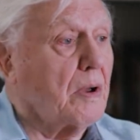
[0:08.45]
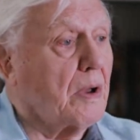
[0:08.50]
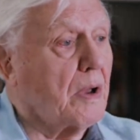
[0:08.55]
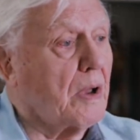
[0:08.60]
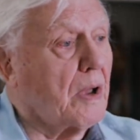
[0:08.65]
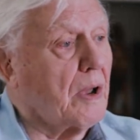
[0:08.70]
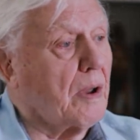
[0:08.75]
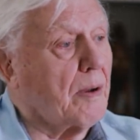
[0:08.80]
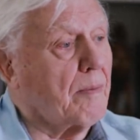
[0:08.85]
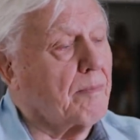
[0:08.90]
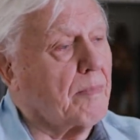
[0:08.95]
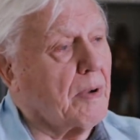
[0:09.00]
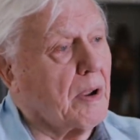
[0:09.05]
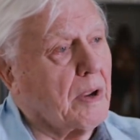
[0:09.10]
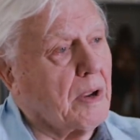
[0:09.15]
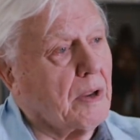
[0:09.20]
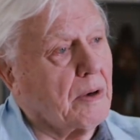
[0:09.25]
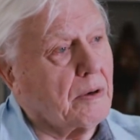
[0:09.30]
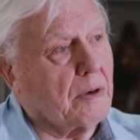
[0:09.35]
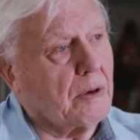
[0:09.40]
Um,
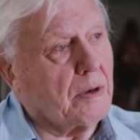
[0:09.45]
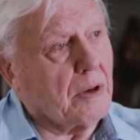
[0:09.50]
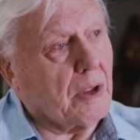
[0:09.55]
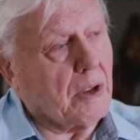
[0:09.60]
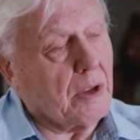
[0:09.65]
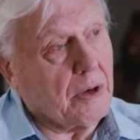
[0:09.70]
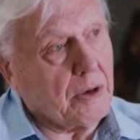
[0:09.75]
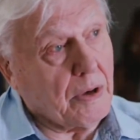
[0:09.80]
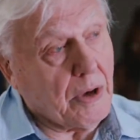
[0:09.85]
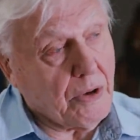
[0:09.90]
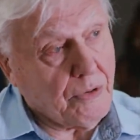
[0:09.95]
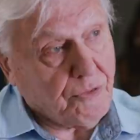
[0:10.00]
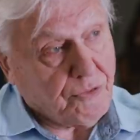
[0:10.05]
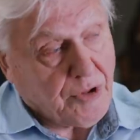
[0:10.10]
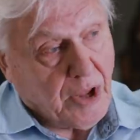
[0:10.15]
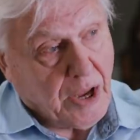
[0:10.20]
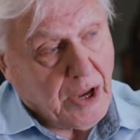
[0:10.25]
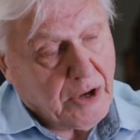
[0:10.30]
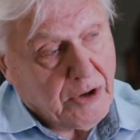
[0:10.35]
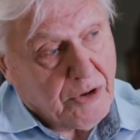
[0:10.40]
in, in those
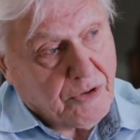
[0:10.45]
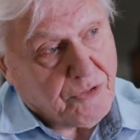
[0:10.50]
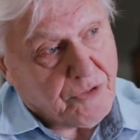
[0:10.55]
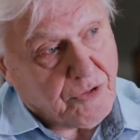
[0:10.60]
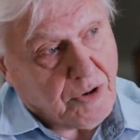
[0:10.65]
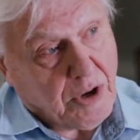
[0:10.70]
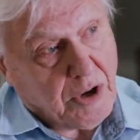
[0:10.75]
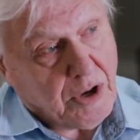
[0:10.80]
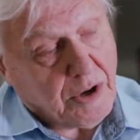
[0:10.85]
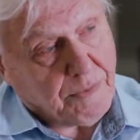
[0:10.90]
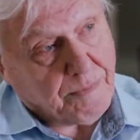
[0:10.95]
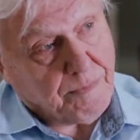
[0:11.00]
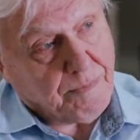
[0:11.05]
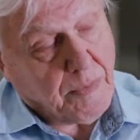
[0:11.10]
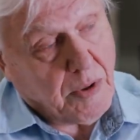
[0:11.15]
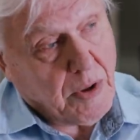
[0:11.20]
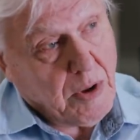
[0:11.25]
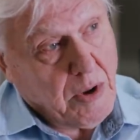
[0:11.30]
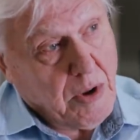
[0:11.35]
days, um,